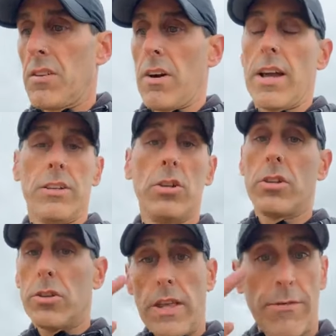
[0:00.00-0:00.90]
Right? And you
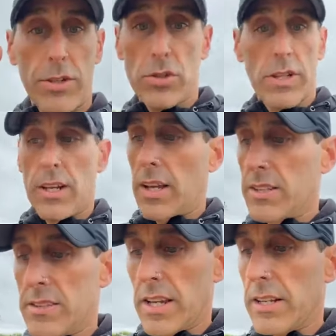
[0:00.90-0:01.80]
can do that visually,
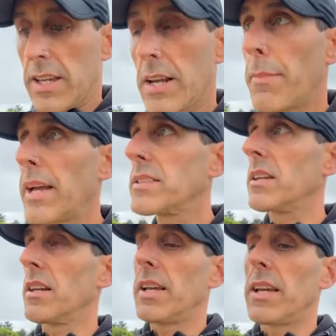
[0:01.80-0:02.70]
like I said,
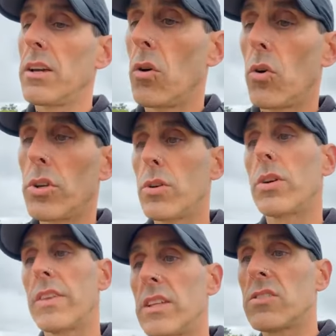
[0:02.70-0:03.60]
kinematically, or you
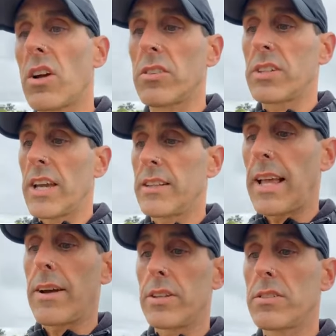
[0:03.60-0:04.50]
can then start to get
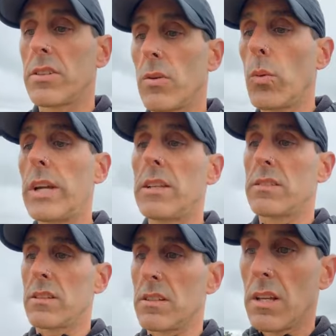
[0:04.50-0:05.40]
down into the
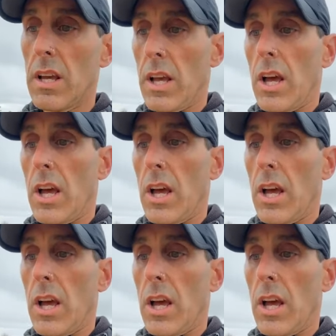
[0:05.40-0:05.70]
weeds and